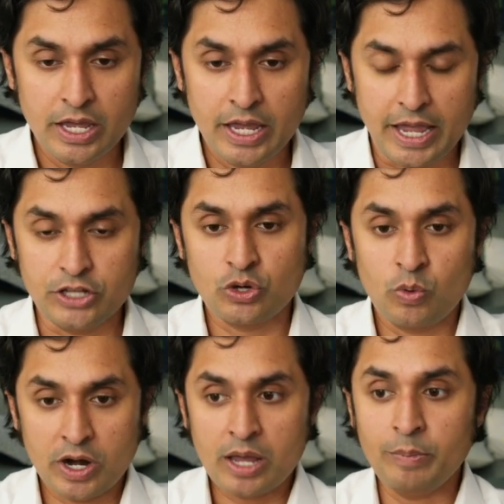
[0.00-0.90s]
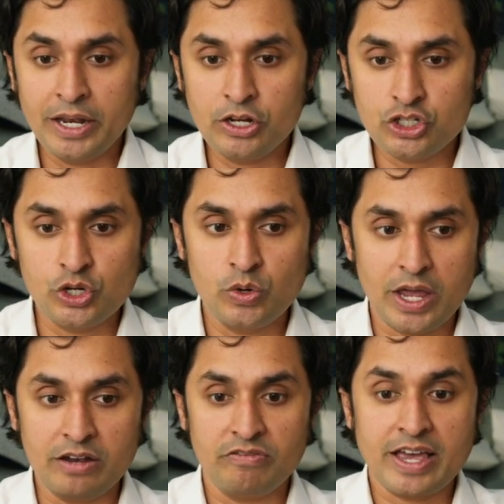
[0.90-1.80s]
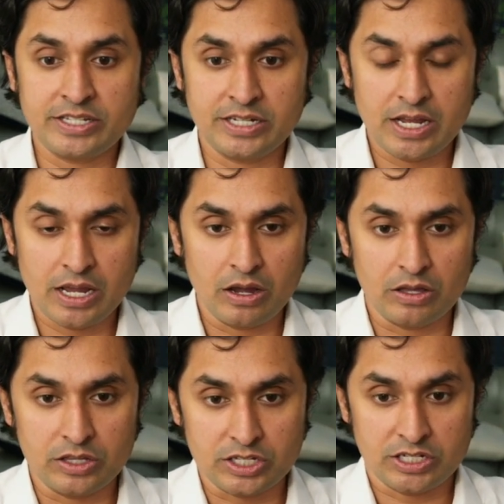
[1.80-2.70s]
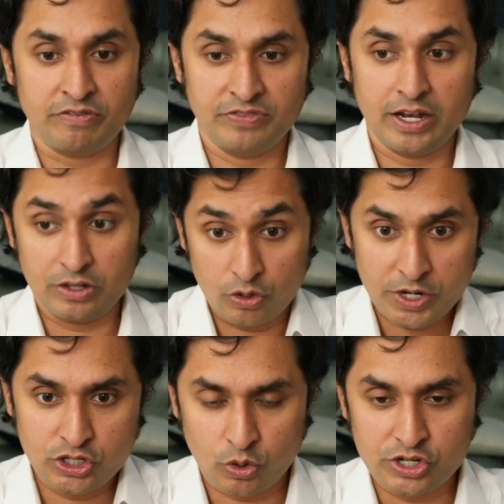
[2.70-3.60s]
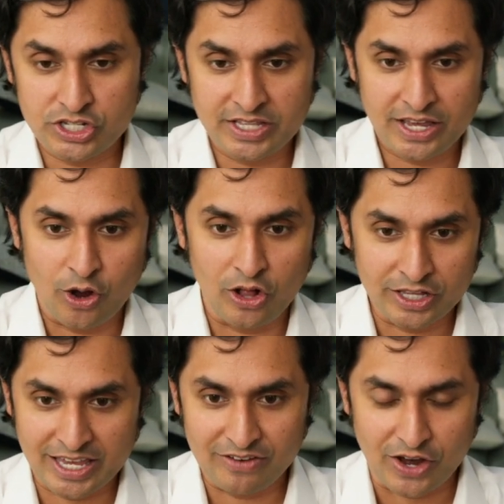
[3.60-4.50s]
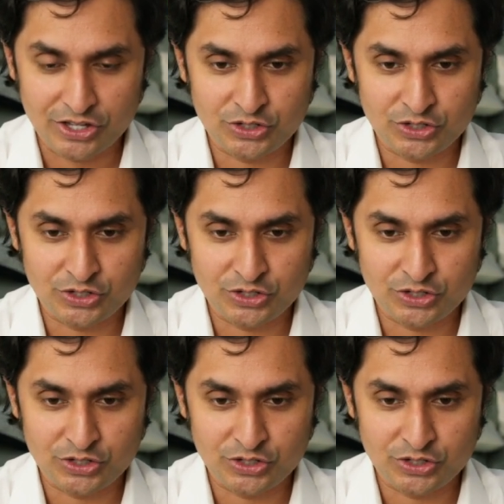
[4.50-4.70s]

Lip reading: And so we're committed to investing the stuff the resources that y'all give us,